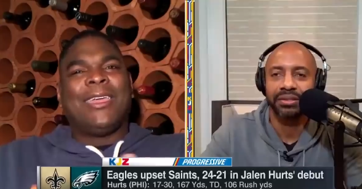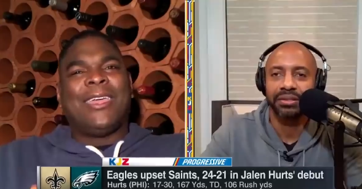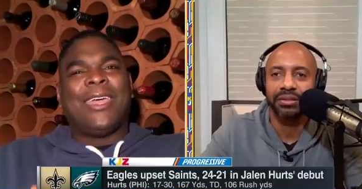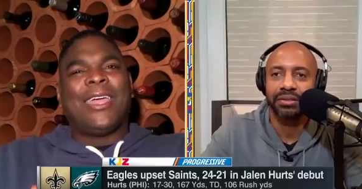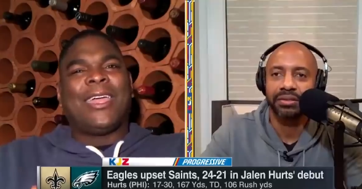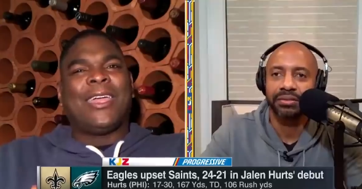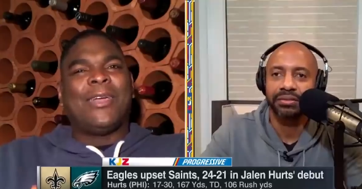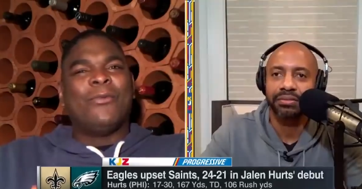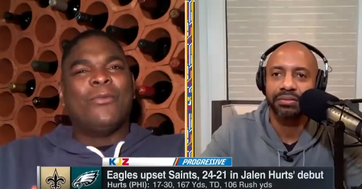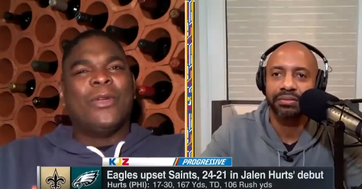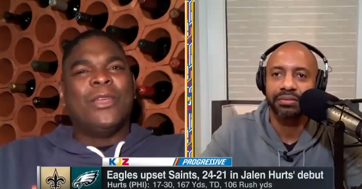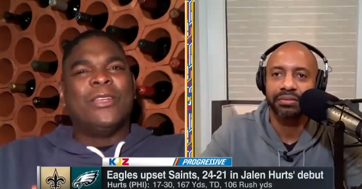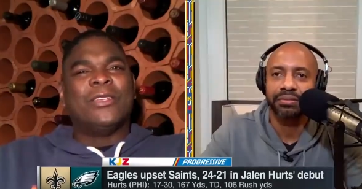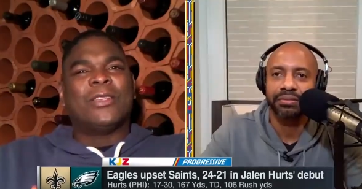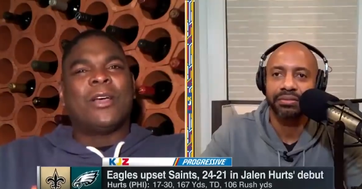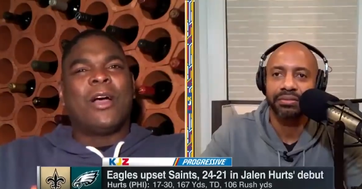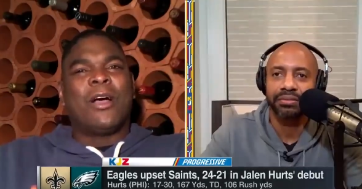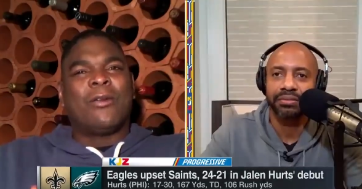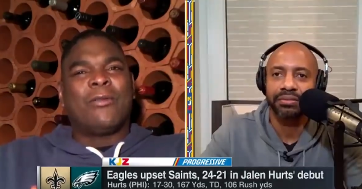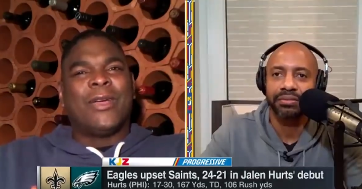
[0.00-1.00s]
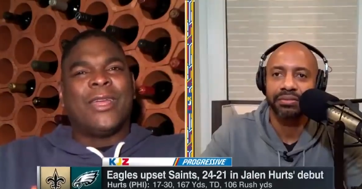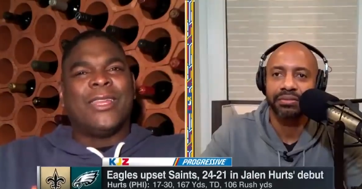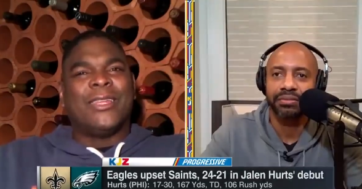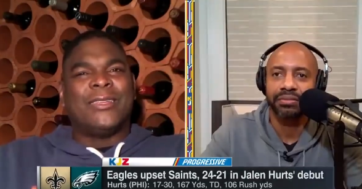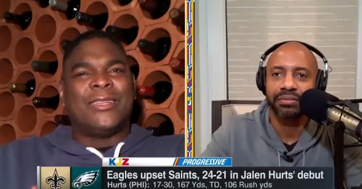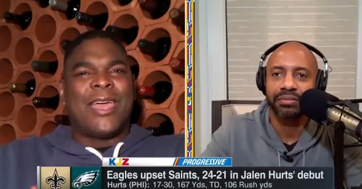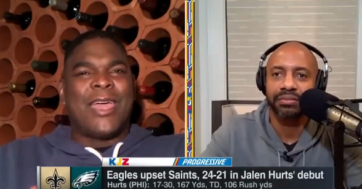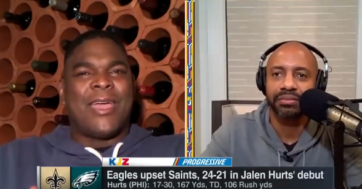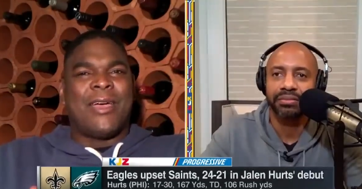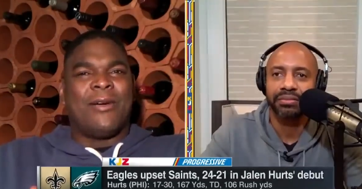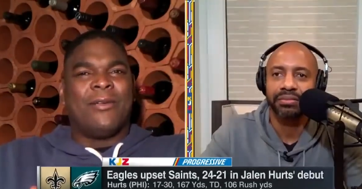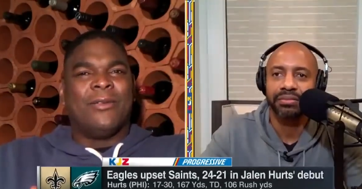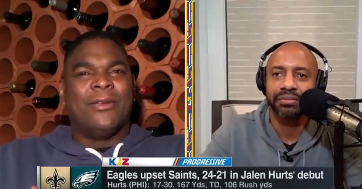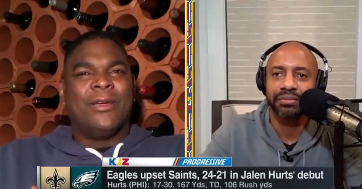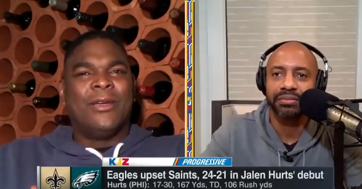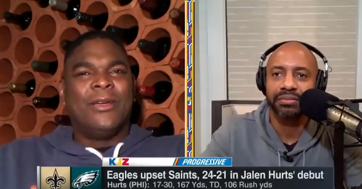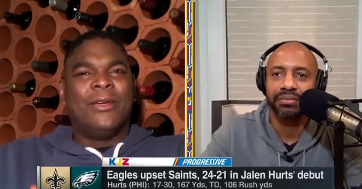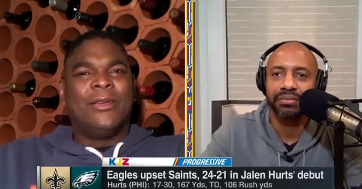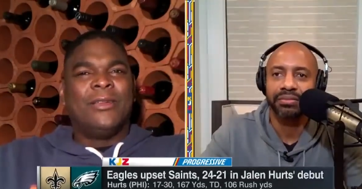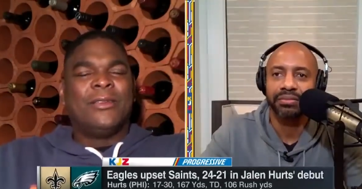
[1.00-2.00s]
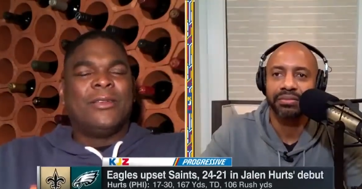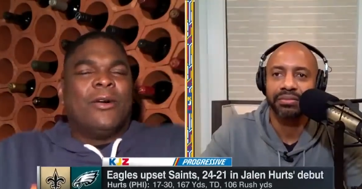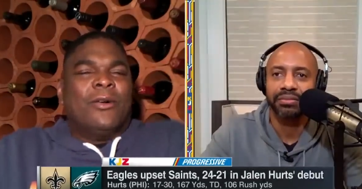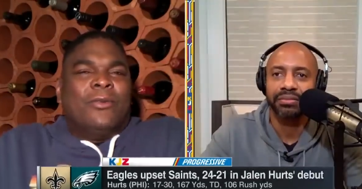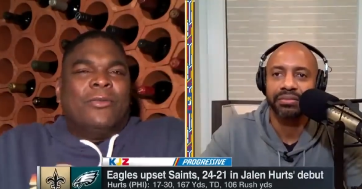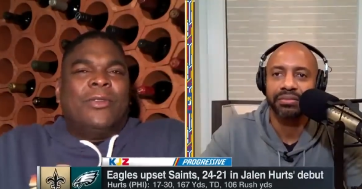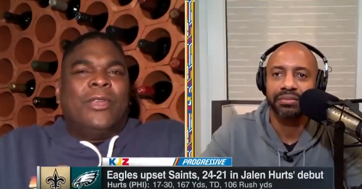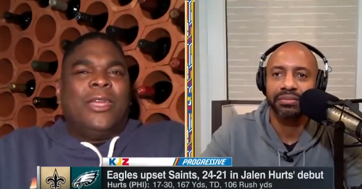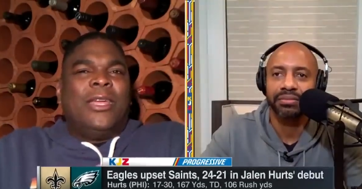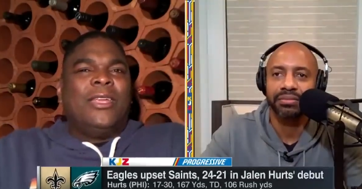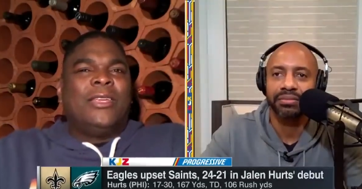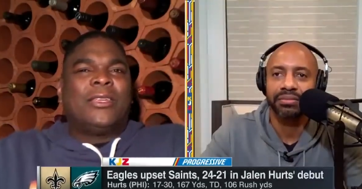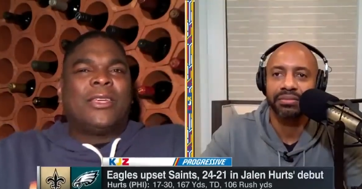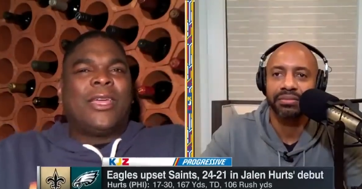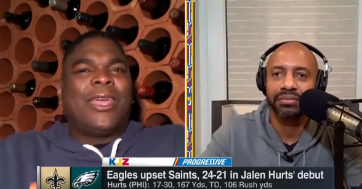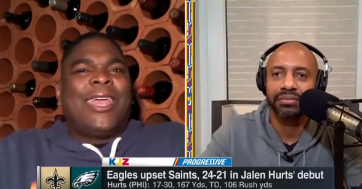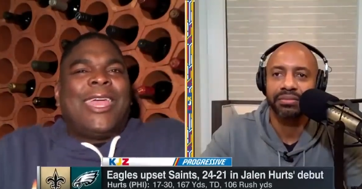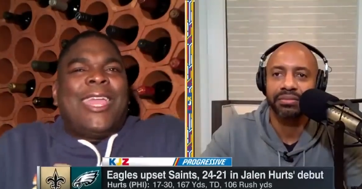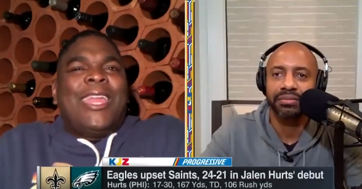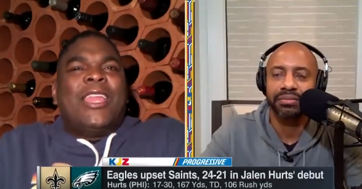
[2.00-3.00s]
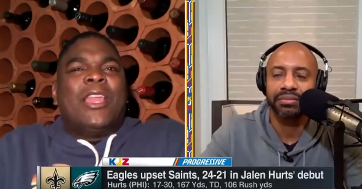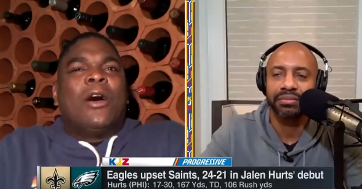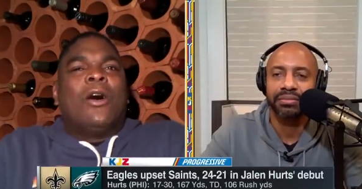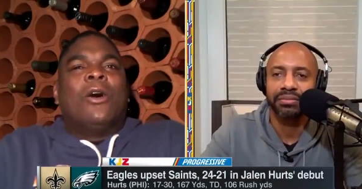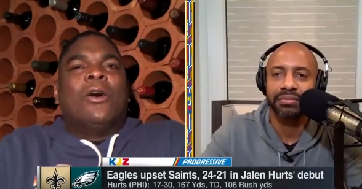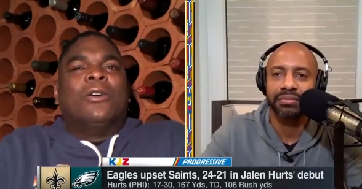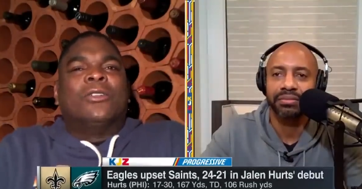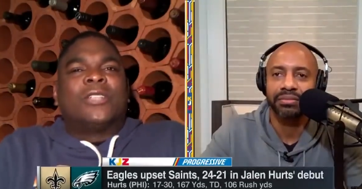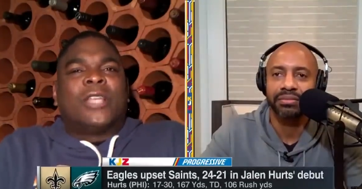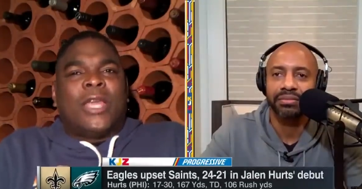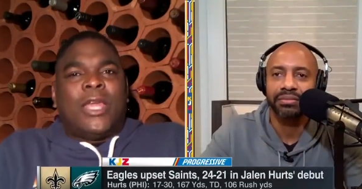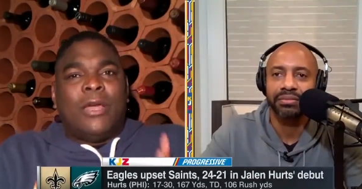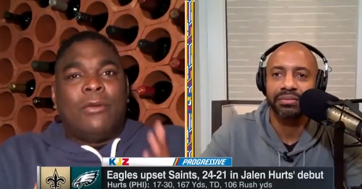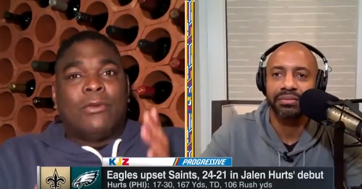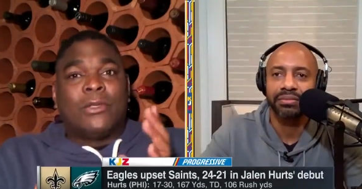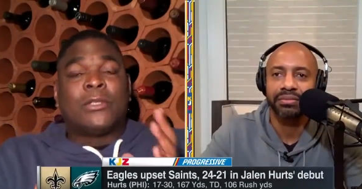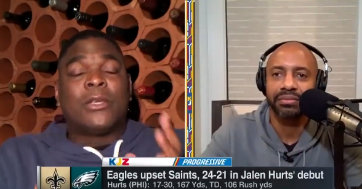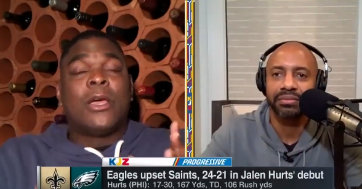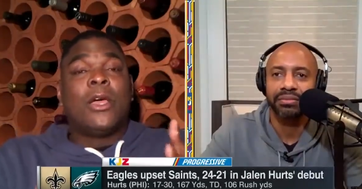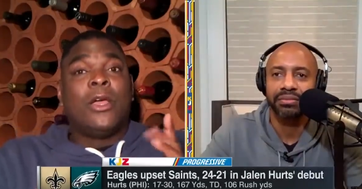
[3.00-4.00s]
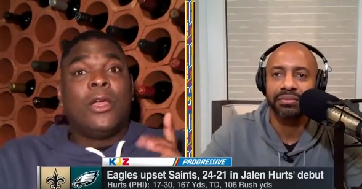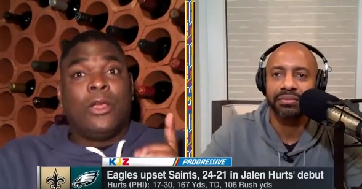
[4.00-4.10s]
Speaker 1: kick him when he's already down? Don't need to. He knows he was.